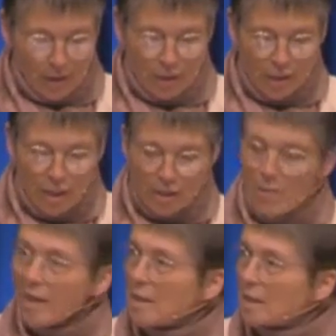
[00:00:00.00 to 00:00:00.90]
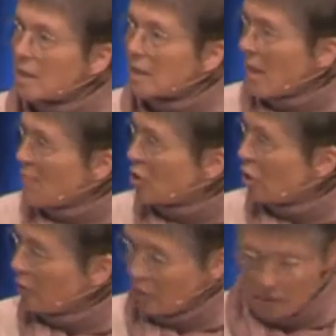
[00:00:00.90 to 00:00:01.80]
The systematic
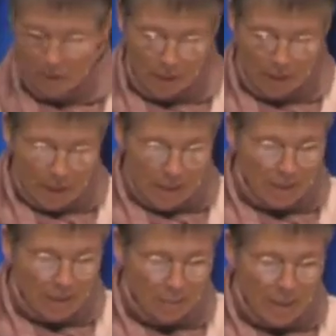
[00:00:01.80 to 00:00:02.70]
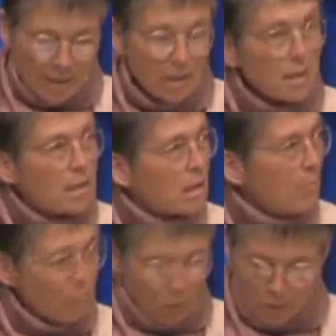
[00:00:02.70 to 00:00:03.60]
deception is that medicine is
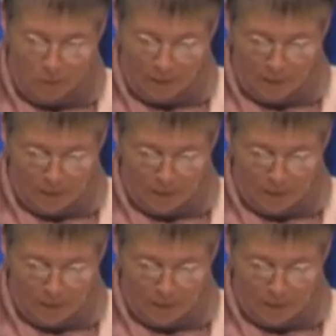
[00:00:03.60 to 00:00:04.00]
simple